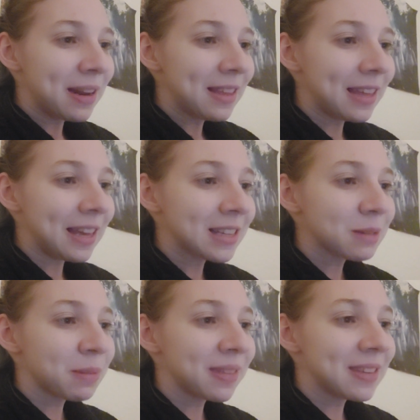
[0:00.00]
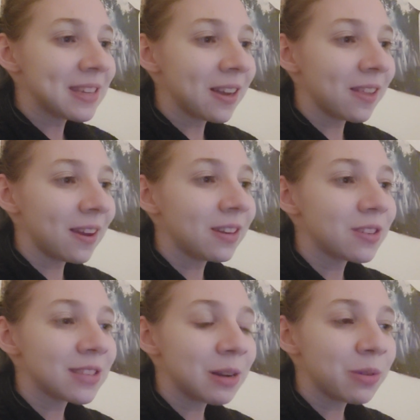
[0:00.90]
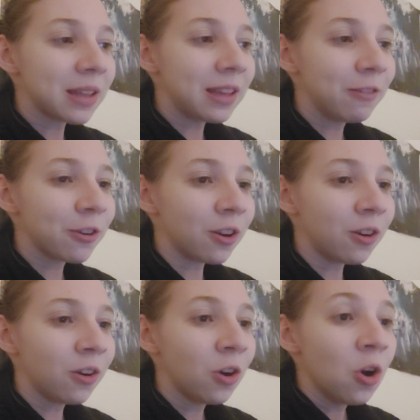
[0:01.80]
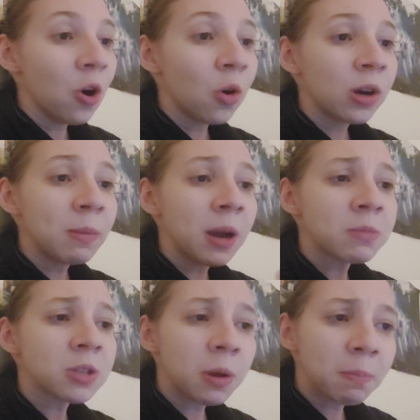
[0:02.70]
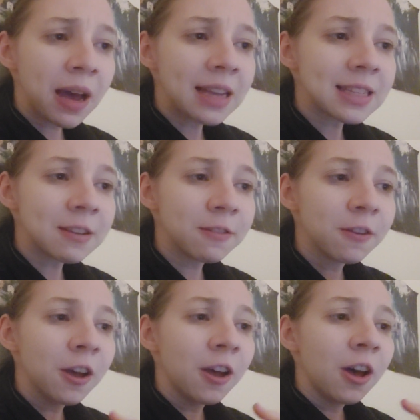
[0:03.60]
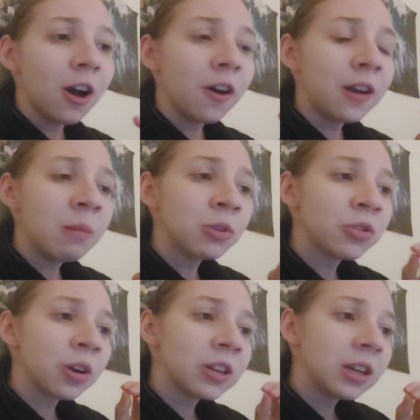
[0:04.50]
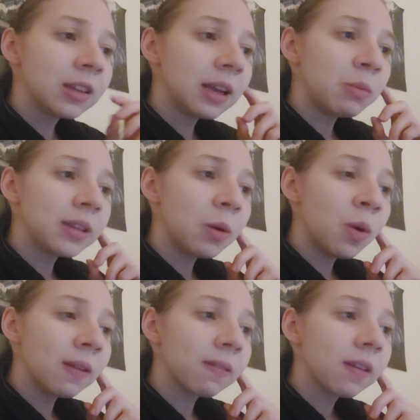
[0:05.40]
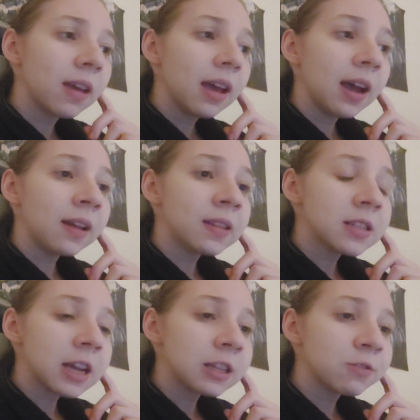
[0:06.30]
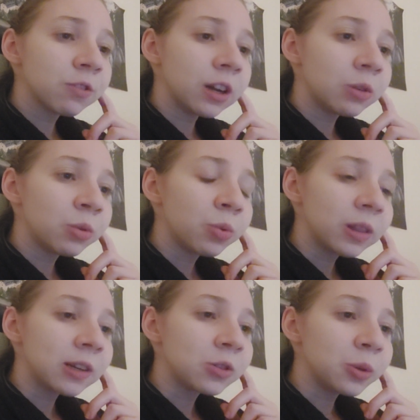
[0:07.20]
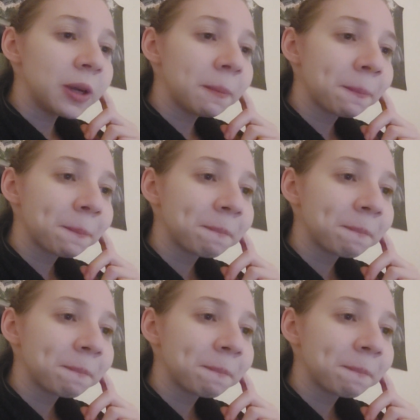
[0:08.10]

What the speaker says: many things, but disinclined to stick with any for long, or they become somewhat passive, unable to articulate what they want and dissatisfied with what they're doing.